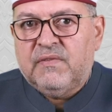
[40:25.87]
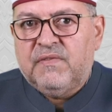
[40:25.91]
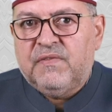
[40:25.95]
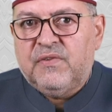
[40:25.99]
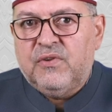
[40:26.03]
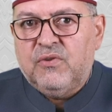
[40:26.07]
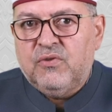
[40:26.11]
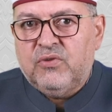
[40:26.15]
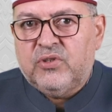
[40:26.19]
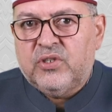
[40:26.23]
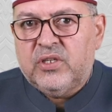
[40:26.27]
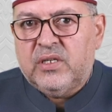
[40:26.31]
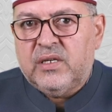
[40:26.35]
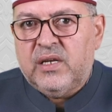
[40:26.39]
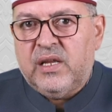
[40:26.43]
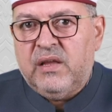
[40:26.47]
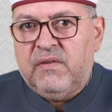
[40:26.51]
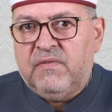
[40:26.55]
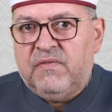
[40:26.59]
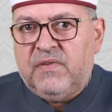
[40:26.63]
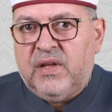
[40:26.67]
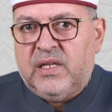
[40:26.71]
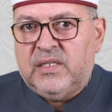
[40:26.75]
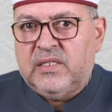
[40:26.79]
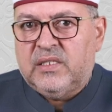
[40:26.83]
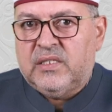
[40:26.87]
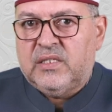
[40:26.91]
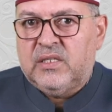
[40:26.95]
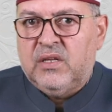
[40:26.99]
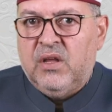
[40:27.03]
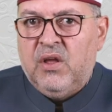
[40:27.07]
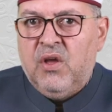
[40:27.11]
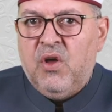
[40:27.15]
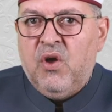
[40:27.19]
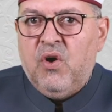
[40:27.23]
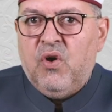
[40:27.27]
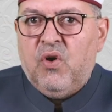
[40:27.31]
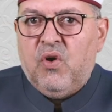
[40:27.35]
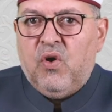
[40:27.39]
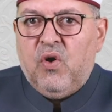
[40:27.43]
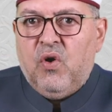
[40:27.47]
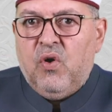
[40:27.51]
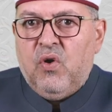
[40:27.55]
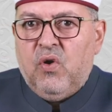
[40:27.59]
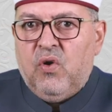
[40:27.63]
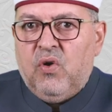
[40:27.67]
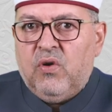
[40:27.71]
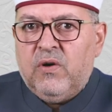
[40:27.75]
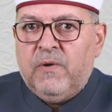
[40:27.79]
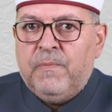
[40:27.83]
future events
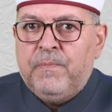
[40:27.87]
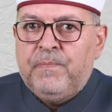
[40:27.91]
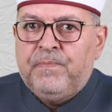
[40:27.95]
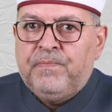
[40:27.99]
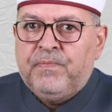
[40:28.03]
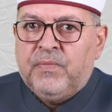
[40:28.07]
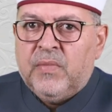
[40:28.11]
or